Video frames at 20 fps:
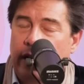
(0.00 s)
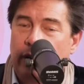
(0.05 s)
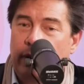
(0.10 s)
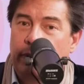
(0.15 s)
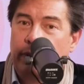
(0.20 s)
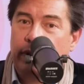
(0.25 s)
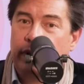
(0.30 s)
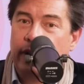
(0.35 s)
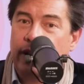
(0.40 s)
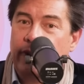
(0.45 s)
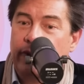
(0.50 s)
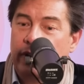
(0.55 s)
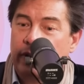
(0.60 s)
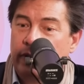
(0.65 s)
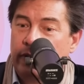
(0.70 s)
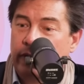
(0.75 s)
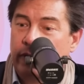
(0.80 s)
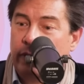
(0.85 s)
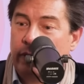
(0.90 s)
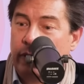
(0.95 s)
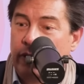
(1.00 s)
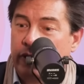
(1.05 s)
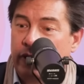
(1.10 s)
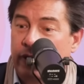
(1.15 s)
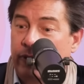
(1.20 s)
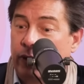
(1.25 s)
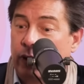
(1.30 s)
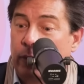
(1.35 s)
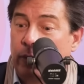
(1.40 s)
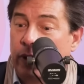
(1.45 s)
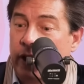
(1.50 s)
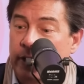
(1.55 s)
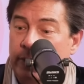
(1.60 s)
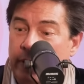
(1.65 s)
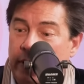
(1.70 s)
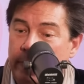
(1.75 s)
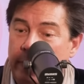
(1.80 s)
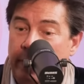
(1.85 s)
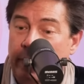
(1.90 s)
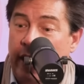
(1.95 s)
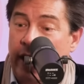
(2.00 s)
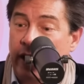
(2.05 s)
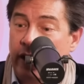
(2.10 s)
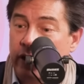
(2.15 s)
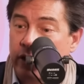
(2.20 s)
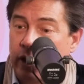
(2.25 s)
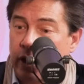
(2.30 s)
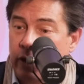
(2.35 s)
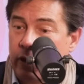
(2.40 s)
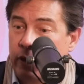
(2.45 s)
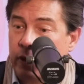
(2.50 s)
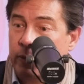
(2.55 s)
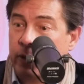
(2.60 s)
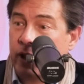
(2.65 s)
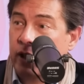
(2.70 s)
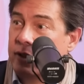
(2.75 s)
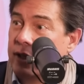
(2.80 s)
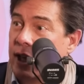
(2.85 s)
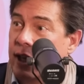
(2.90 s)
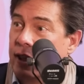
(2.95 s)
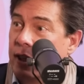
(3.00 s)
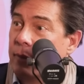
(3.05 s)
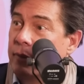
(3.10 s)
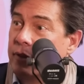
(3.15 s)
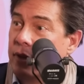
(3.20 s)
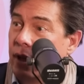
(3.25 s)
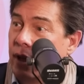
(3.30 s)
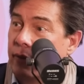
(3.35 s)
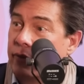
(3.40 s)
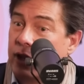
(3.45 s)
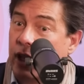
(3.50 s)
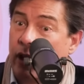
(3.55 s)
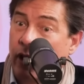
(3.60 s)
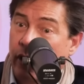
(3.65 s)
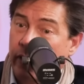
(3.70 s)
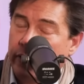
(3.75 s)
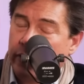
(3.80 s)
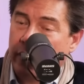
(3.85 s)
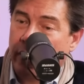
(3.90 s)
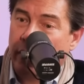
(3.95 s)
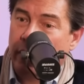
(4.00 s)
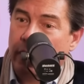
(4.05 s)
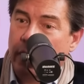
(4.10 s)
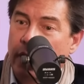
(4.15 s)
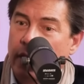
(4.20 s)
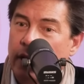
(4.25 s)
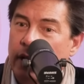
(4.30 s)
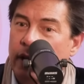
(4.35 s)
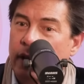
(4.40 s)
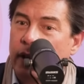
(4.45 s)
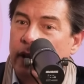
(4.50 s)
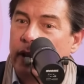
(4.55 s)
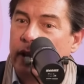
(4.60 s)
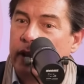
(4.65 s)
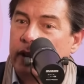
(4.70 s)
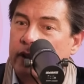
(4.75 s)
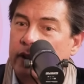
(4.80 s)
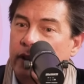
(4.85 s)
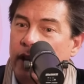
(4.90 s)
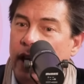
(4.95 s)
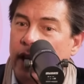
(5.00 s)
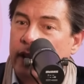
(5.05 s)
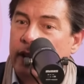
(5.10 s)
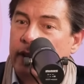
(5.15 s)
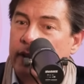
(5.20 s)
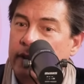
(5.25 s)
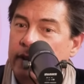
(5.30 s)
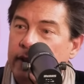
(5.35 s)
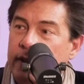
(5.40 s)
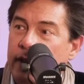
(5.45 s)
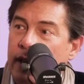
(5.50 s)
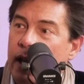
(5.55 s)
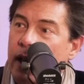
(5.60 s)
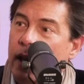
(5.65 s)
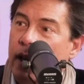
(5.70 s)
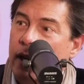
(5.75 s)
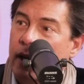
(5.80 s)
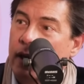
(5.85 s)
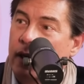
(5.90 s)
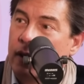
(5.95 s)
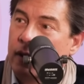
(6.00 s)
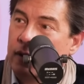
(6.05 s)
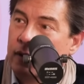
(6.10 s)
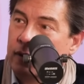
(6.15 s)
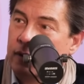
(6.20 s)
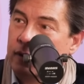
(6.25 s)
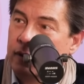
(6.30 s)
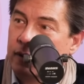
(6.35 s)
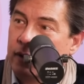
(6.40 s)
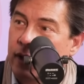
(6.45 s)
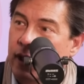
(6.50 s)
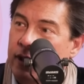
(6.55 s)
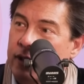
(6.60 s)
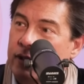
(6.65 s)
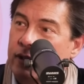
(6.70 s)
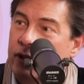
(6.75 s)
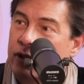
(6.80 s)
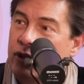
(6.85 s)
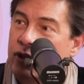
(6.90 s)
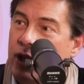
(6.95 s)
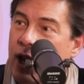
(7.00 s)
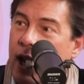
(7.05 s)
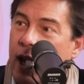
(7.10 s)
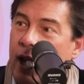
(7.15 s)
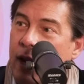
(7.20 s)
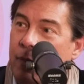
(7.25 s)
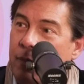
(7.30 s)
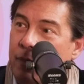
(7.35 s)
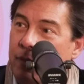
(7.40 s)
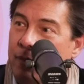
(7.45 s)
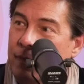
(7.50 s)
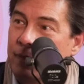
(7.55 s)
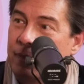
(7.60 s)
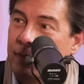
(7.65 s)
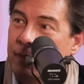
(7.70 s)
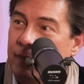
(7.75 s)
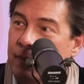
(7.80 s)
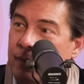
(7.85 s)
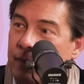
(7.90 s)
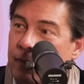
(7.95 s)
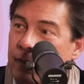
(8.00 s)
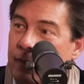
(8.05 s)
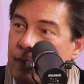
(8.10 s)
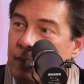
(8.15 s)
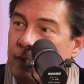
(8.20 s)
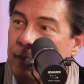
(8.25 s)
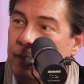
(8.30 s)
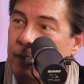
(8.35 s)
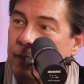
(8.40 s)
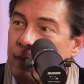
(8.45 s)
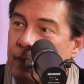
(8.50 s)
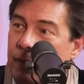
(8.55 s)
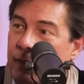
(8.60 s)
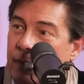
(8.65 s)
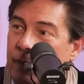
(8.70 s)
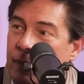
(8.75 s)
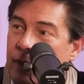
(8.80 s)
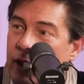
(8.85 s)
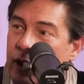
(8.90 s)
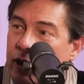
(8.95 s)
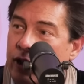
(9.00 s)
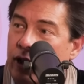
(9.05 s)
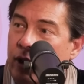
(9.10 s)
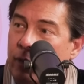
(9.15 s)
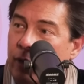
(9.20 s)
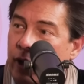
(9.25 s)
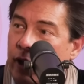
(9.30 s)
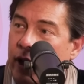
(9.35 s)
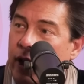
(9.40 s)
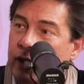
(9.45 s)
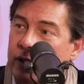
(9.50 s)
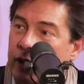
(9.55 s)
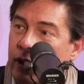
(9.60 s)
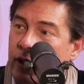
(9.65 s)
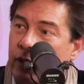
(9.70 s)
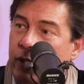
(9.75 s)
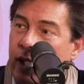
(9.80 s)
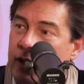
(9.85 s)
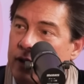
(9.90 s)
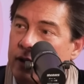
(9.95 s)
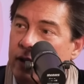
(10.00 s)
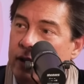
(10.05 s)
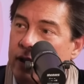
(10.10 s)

don't believe it's the world's a difficult place because people hate each other. It's because they hate themselves. And also, it's not the sin, it's the shame that accumulates and creates the